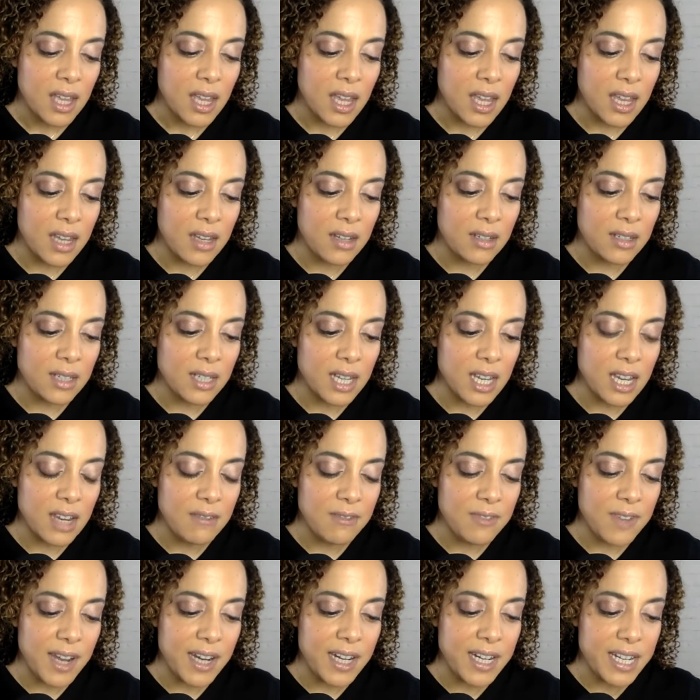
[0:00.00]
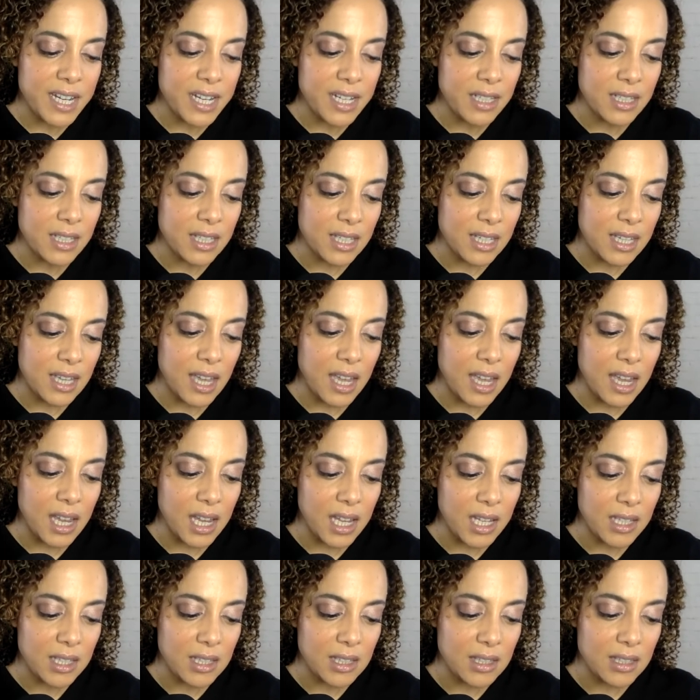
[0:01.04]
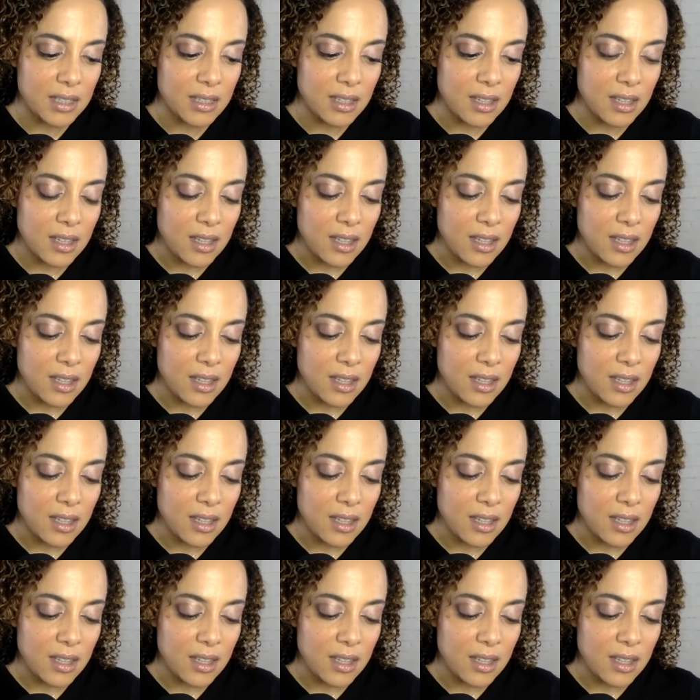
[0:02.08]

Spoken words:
And if that is the case,